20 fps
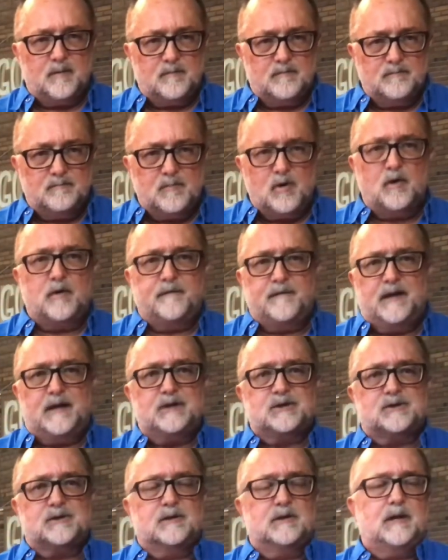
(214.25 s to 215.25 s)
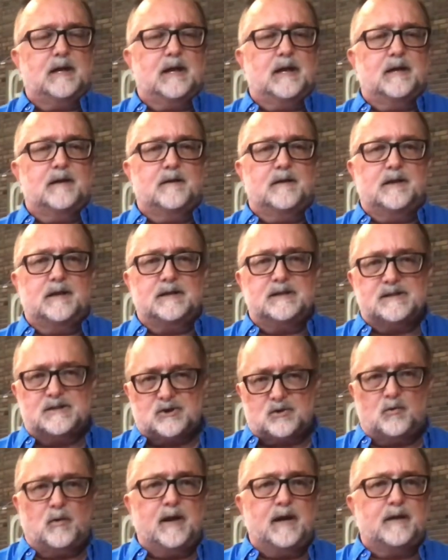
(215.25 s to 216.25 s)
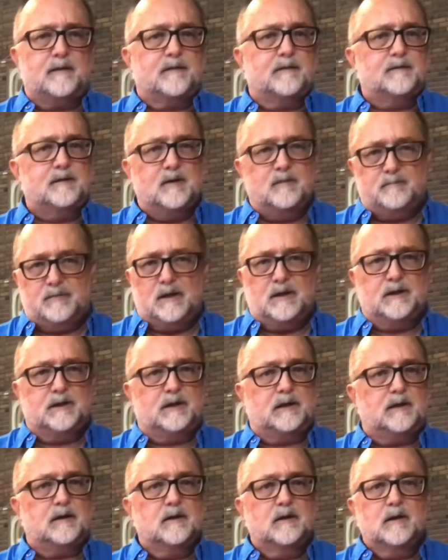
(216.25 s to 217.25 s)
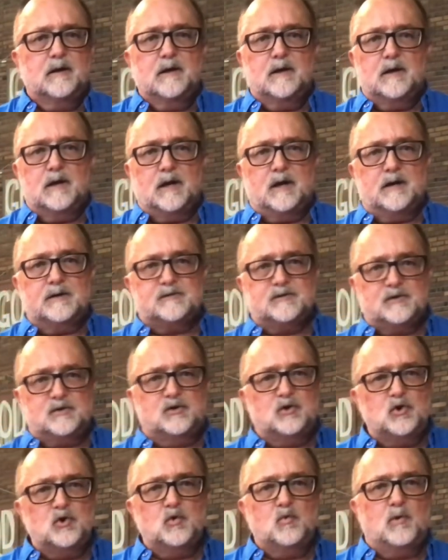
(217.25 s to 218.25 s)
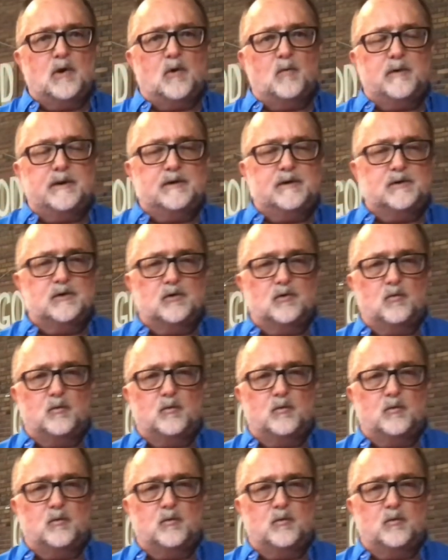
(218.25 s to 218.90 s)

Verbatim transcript: motivation and the strength and the ability uh, to do what we do.